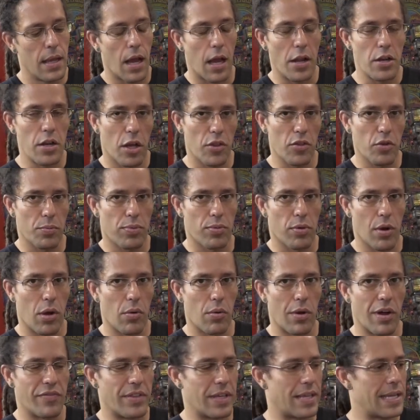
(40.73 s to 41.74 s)
Another
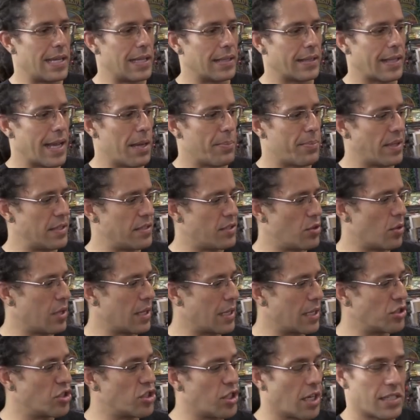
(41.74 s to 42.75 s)
pro of the heat lamp is you
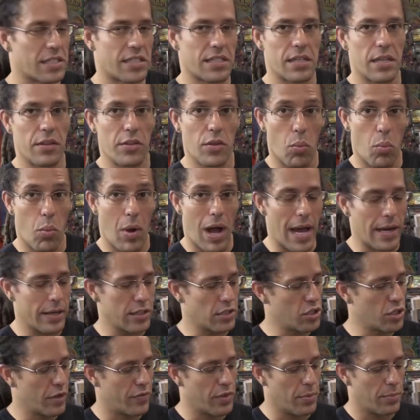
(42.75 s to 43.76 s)
can adjust the
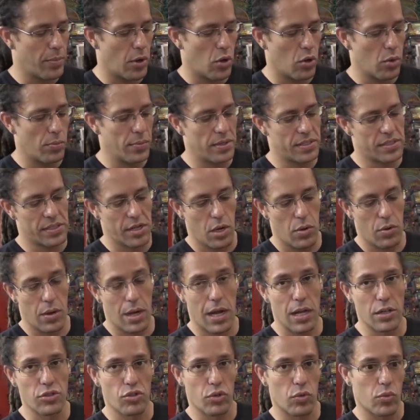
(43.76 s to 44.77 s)
wattage of the bulb. So
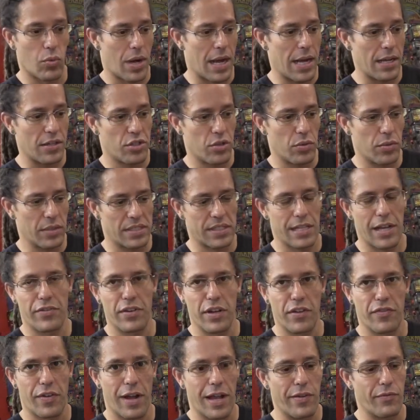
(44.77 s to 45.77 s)
100 watt to a
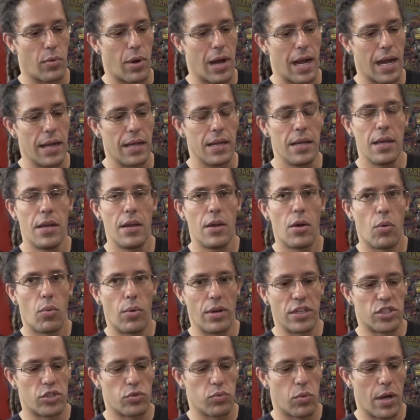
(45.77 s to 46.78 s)
75 watt,
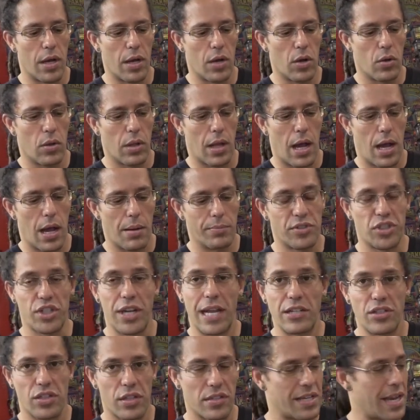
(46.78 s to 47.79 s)
which will
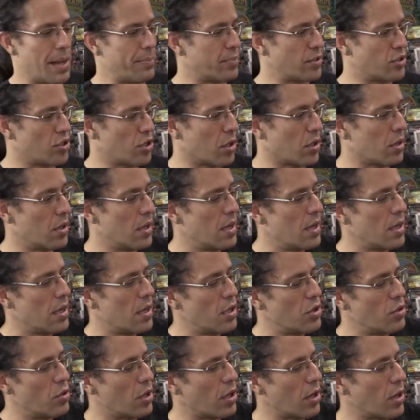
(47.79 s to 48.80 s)
change the temperature.
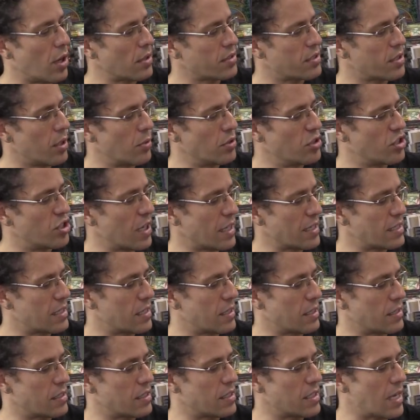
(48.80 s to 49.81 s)
You can also
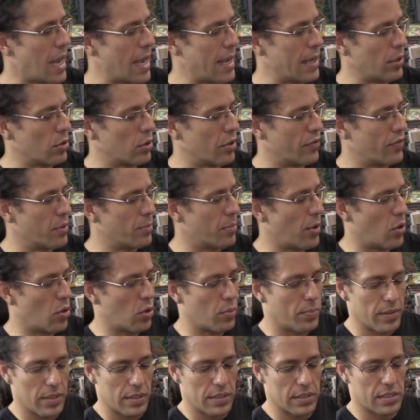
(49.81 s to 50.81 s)
adjust the style of the bulb.
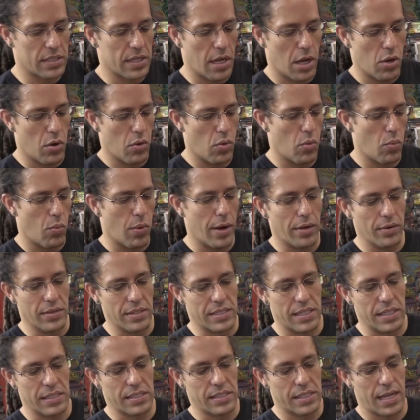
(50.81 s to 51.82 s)
So
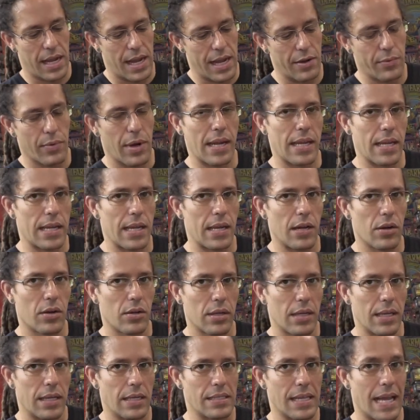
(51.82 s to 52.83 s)
whereas this guy right
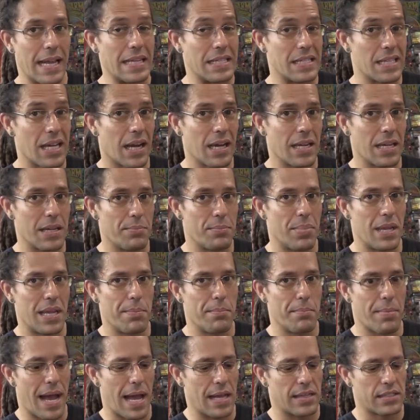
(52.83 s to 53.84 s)
here is a tight
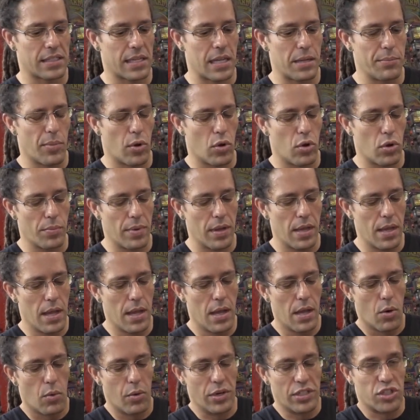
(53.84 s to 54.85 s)
beam basking bulb,
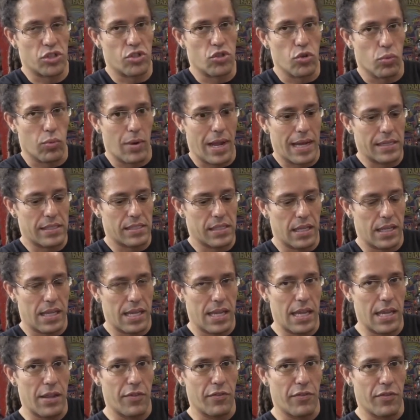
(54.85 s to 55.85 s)
which directs the
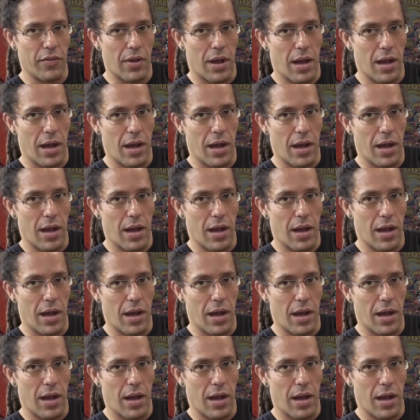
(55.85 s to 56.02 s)
heat